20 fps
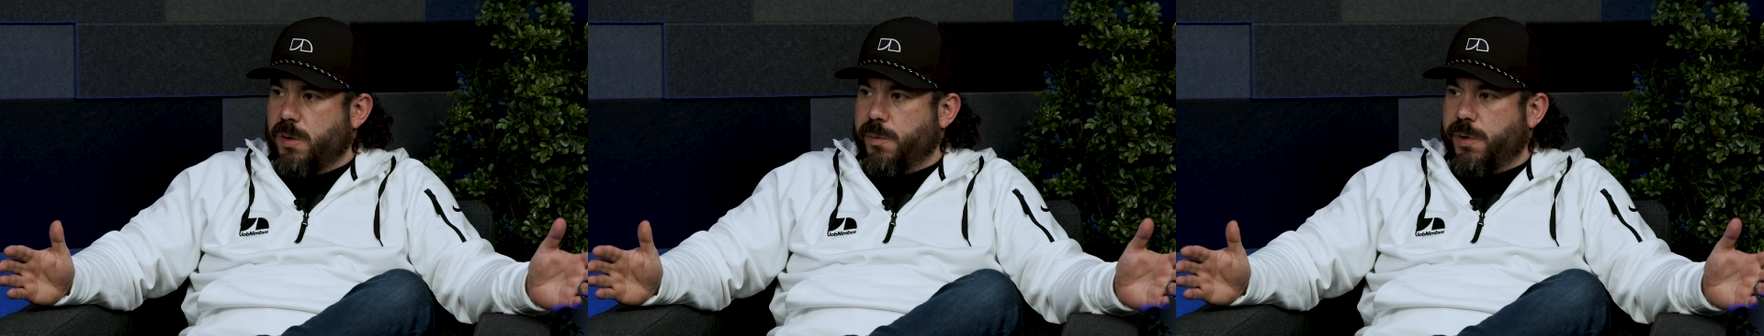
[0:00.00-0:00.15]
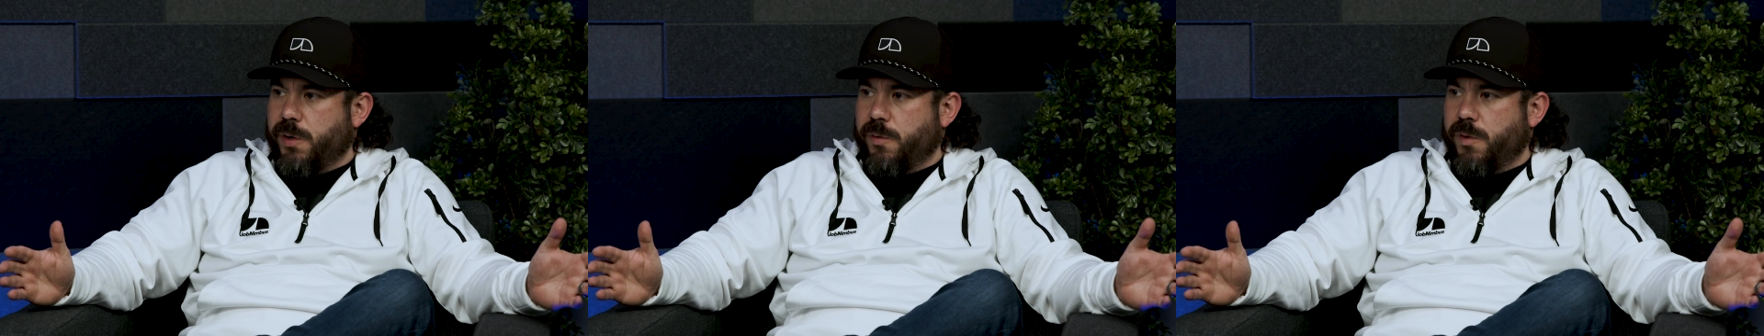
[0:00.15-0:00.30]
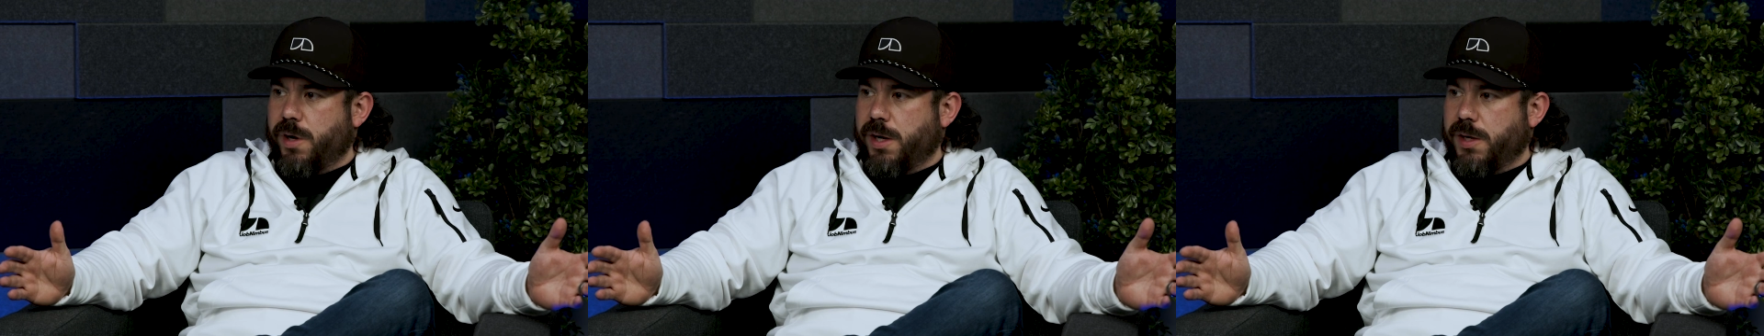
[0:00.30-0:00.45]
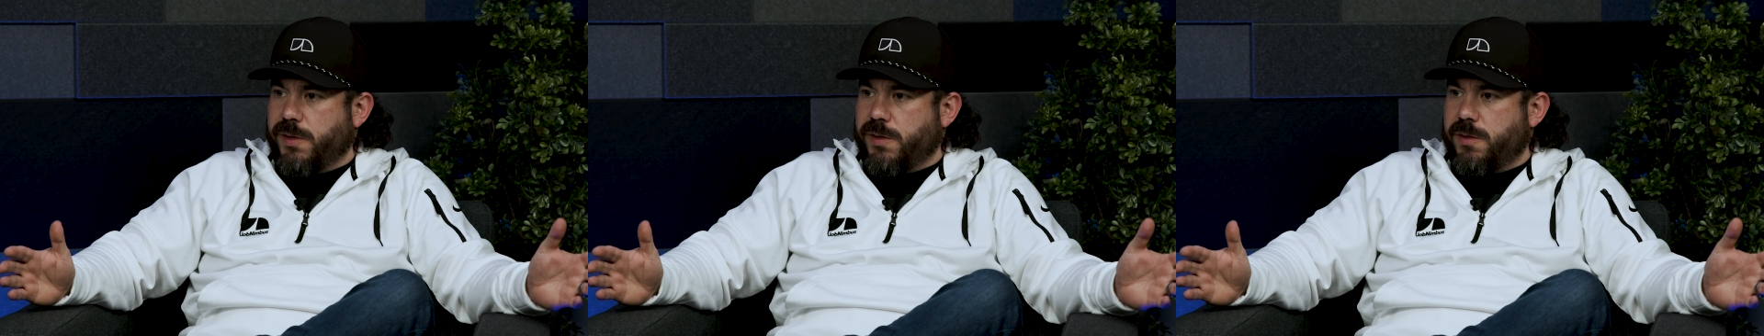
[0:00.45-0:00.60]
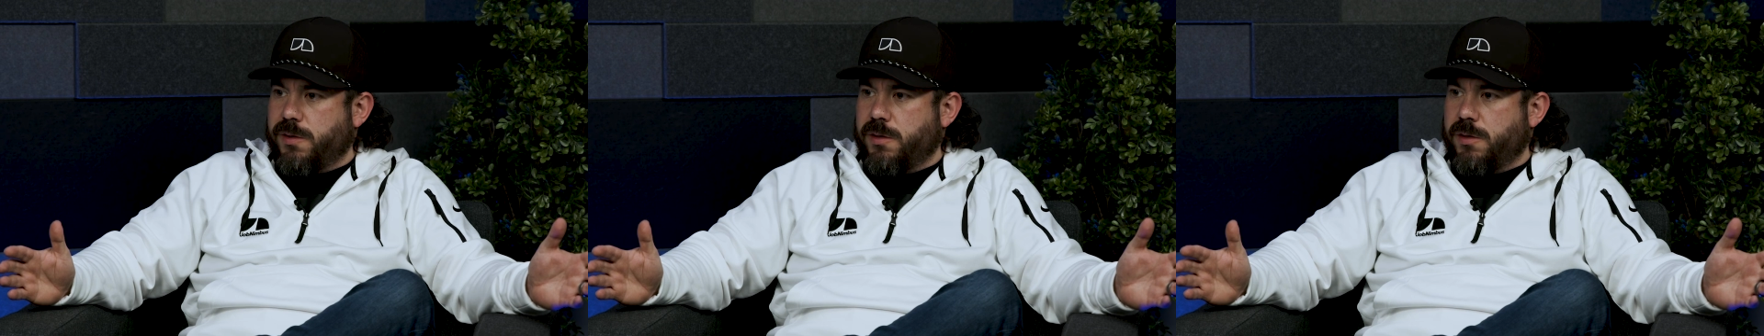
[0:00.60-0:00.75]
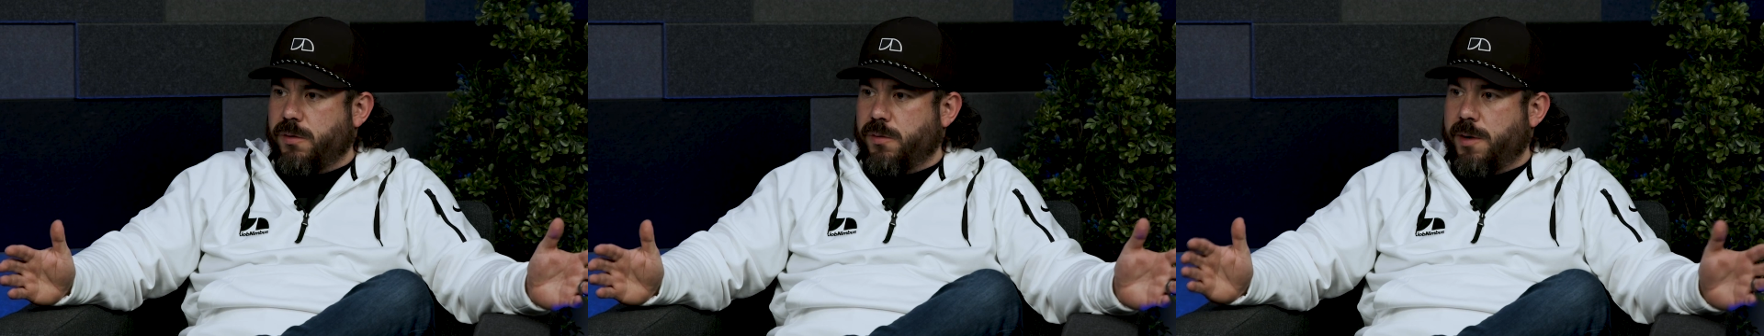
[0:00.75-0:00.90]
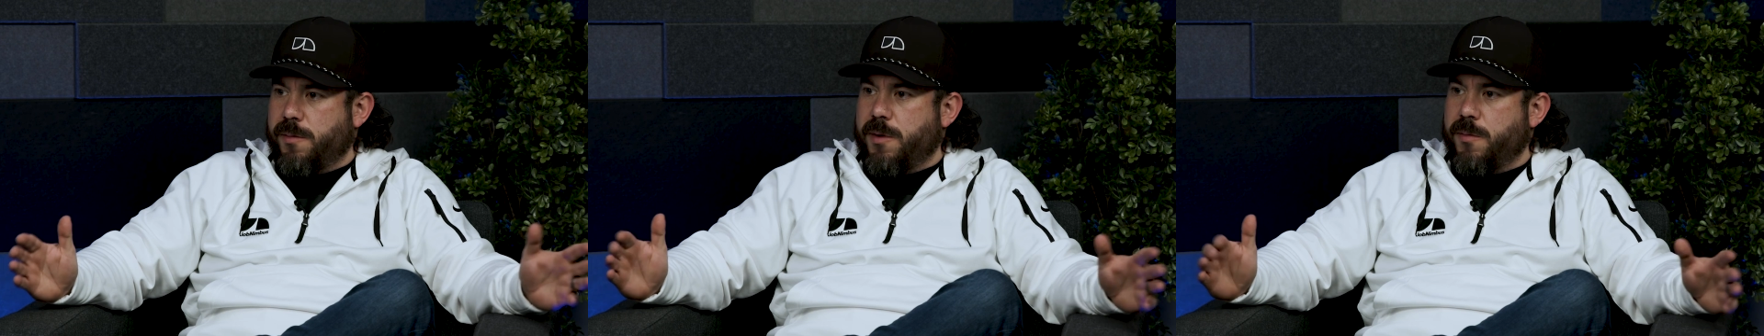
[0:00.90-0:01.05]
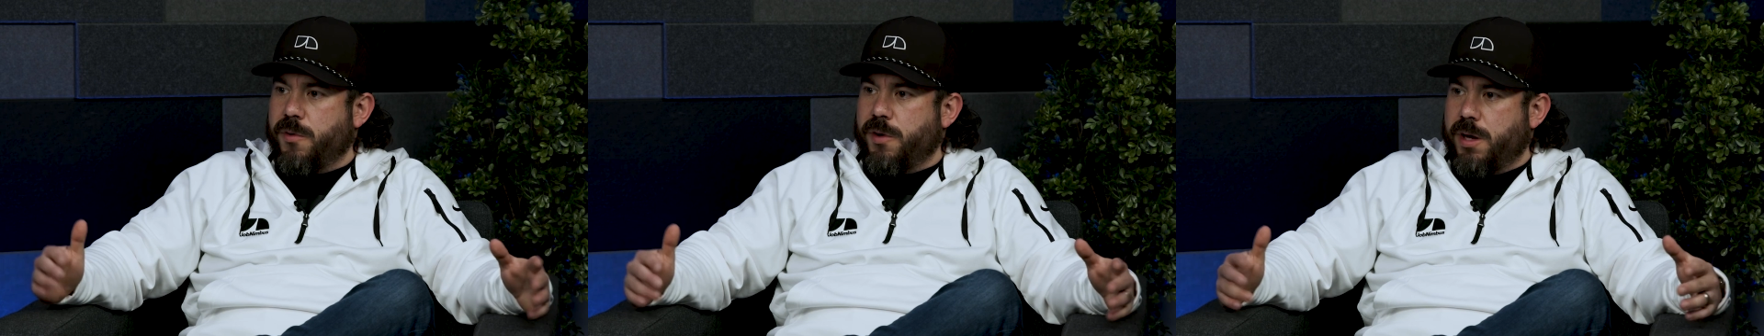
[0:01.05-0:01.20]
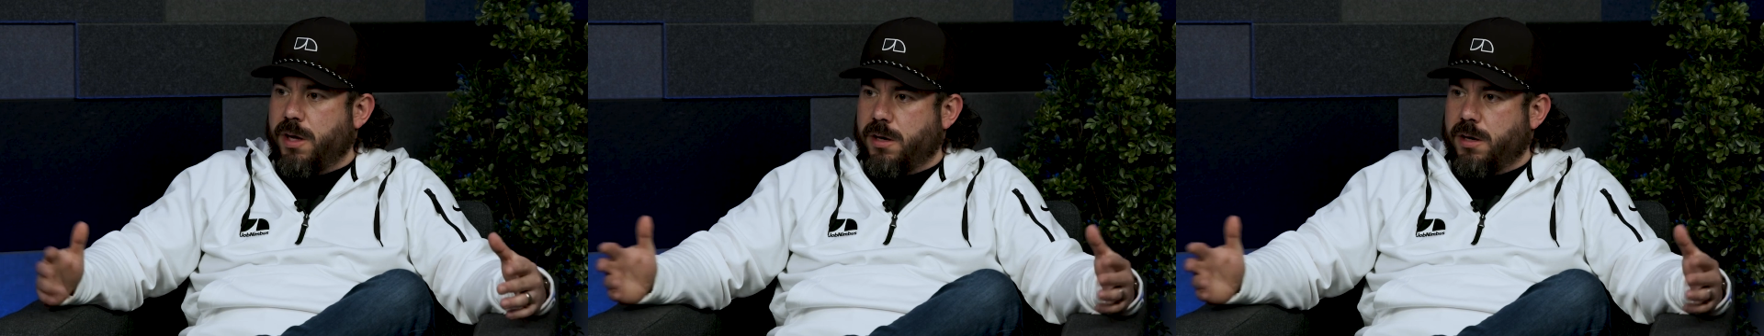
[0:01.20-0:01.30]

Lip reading: many ways, the way people